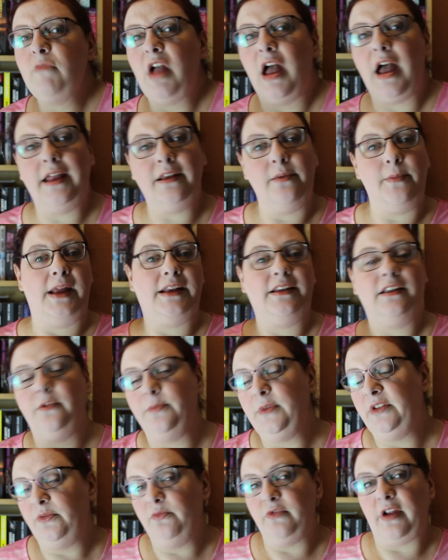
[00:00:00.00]
I don't mind. Give
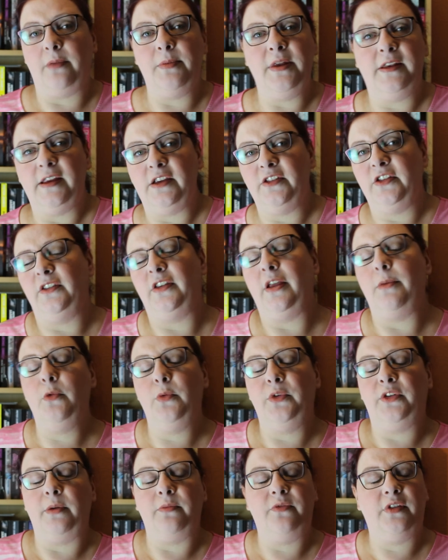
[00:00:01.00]
me some recommendations. I'm
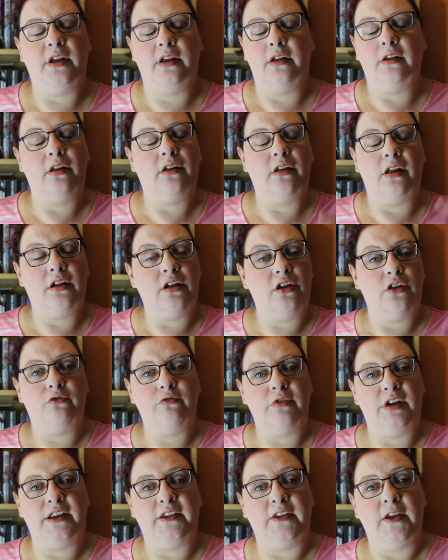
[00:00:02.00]
always up for a good
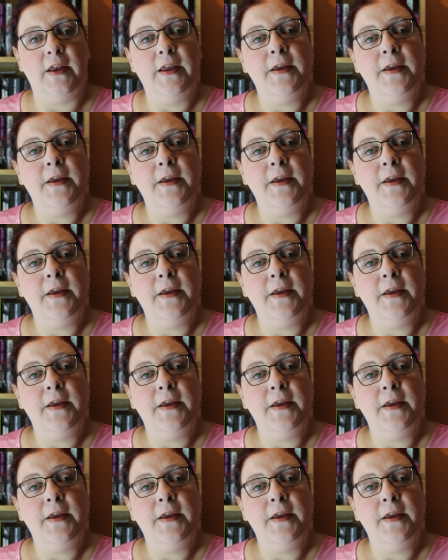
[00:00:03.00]
read.